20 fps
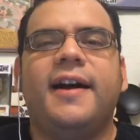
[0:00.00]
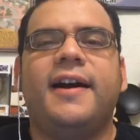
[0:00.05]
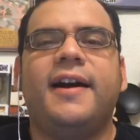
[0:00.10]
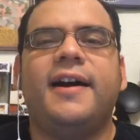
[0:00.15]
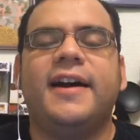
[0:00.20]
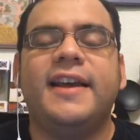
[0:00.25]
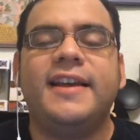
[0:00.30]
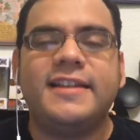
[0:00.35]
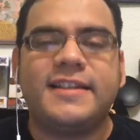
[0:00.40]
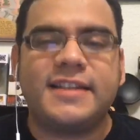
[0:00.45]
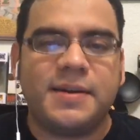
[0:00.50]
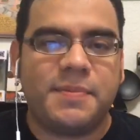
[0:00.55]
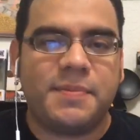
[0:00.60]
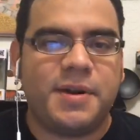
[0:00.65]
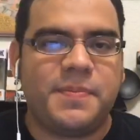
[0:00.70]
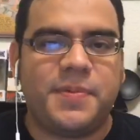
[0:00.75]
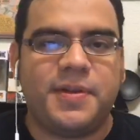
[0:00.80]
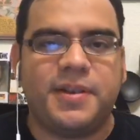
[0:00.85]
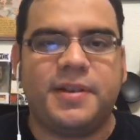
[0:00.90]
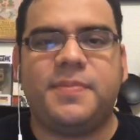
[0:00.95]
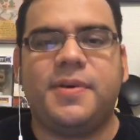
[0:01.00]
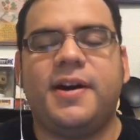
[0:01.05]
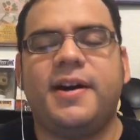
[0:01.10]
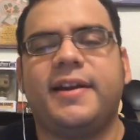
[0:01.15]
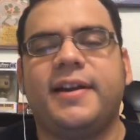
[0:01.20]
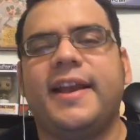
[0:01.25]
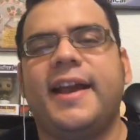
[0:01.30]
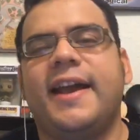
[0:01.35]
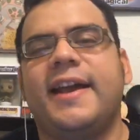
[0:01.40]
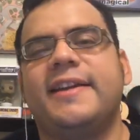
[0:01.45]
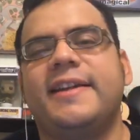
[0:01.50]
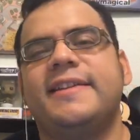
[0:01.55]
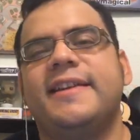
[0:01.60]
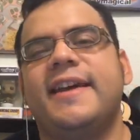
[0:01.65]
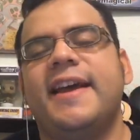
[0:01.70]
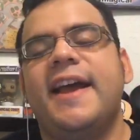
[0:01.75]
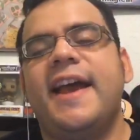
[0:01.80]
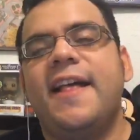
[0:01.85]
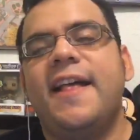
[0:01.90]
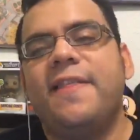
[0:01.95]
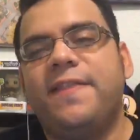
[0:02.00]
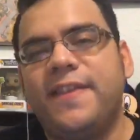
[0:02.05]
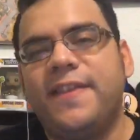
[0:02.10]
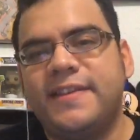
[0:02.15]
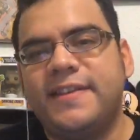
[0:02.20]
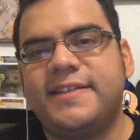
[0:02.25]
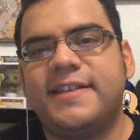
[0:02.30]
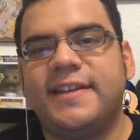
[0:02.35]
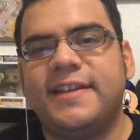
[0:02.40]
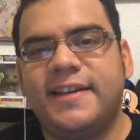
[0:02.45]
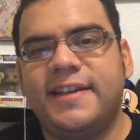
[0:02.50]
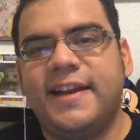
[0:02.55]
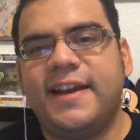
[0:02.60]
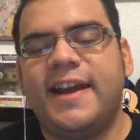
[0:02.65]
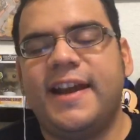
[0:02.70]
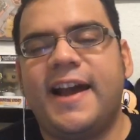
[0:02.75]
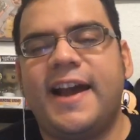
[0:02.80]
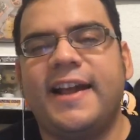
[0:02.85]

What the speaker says: He's coming up on the podcast. This Sunday,